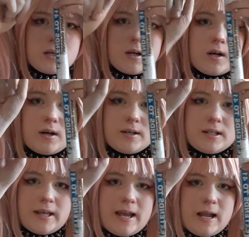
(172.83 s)
onto
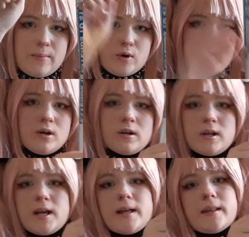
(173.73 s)
the hammer.
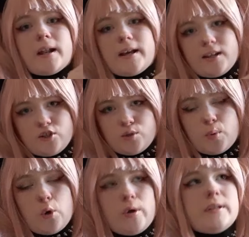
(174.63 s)
And then I can just
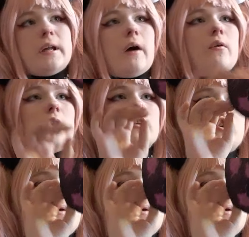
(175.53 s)
pull it down onto